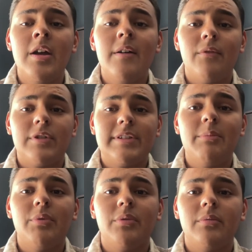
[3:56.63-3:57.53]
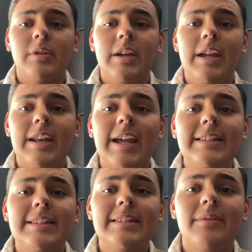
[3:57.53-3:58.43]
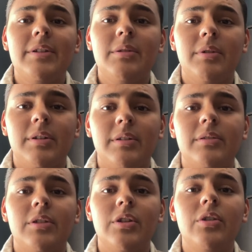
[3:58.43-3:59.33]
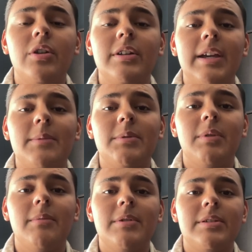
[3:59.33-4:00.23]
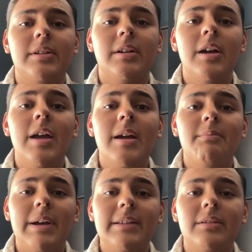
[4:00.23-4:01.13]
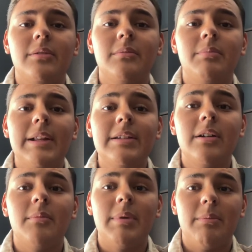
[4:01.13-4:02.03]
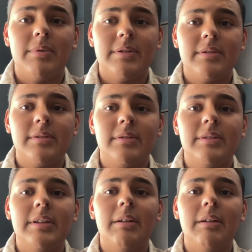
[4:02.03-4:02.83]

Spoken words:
For example, in 1971, the New York Times published the Pentagon Papers that